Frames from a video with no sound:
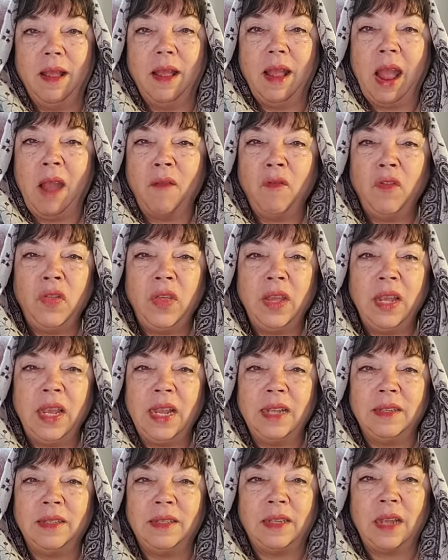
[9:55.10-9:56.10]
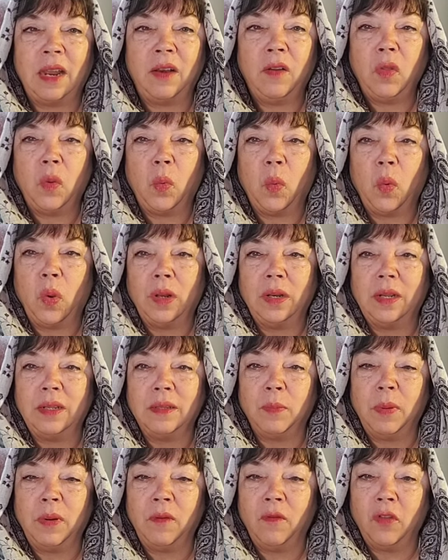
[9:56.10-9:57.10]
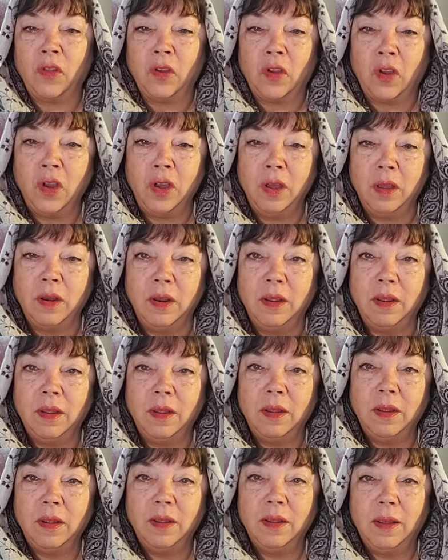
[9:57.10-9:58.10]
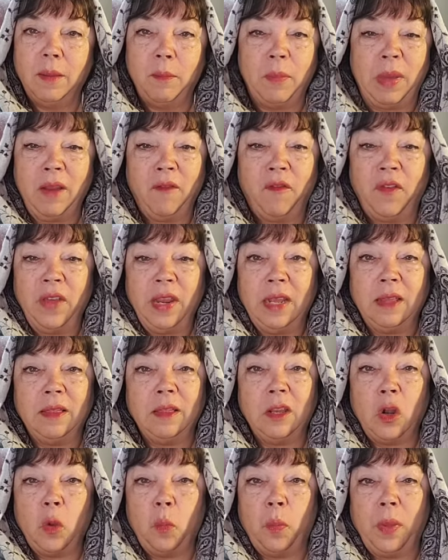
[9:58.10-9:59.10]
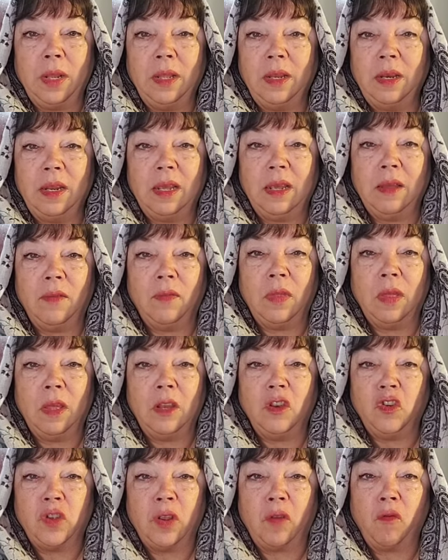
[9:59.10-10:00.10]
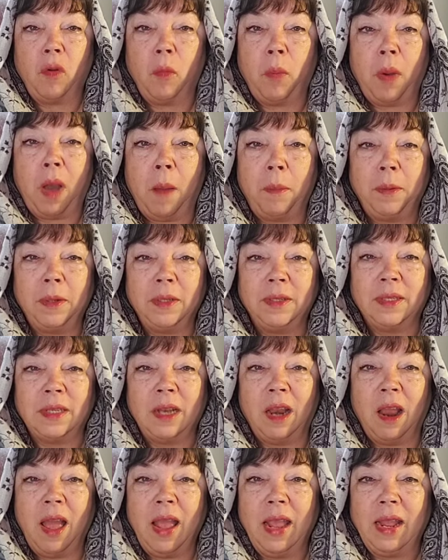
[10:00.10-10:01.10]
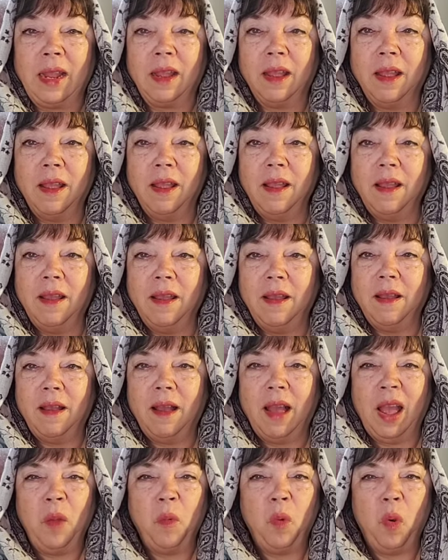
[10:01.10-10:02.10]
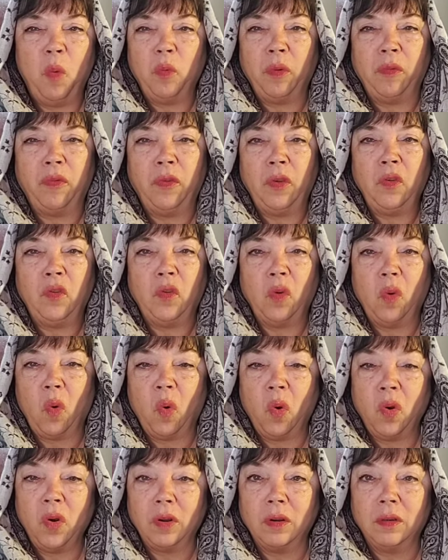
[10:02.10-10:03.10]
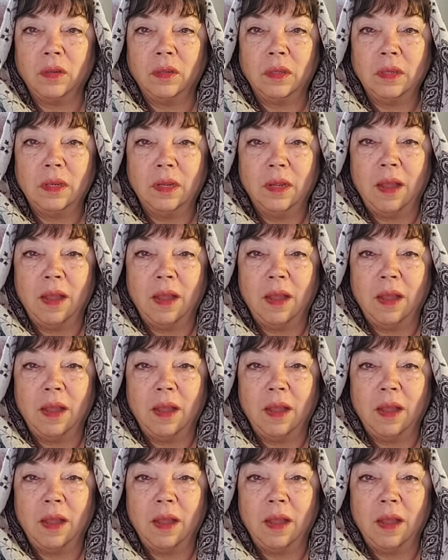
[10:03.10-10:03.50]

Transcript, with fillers: Everything he has done in the world has been for the good, benefiting the nobility and the general populace alike. I won't refuse your orders.